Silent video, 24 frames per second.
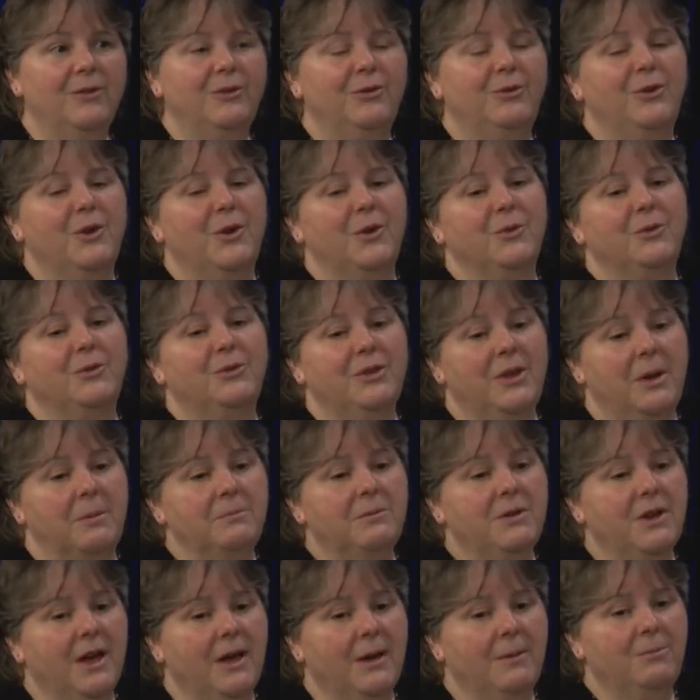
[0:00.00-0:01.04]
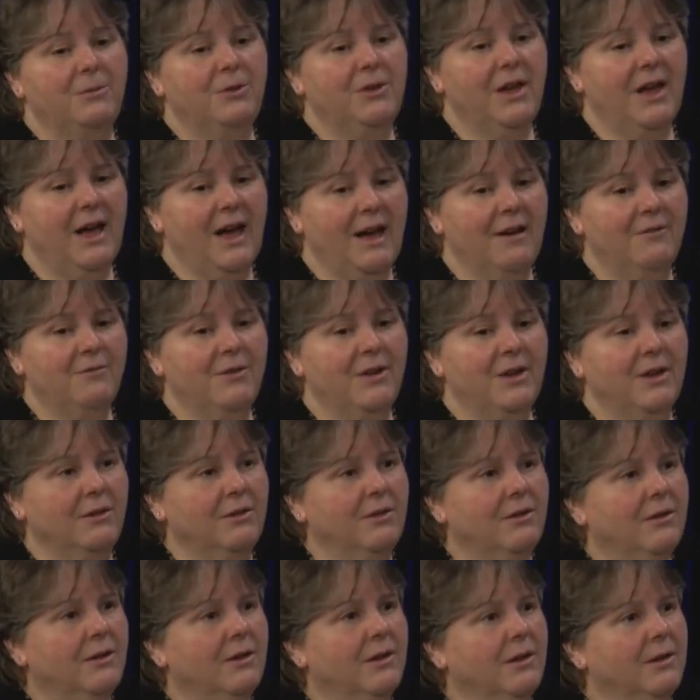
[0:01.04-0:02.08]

So sometimes having